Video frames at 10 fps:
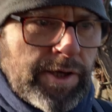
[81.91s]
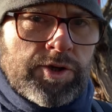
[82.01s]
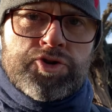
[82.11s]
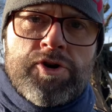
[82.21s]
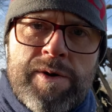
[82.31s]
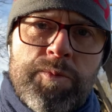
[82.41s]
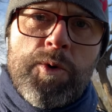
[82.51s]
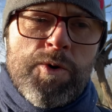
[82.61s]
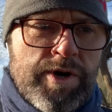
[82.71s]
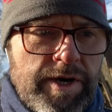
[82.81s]
try and
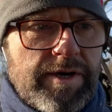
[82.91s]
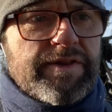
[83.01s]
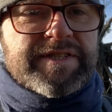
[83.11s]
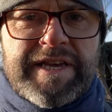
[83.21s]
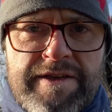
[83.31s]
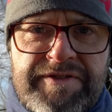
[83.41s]
walk the South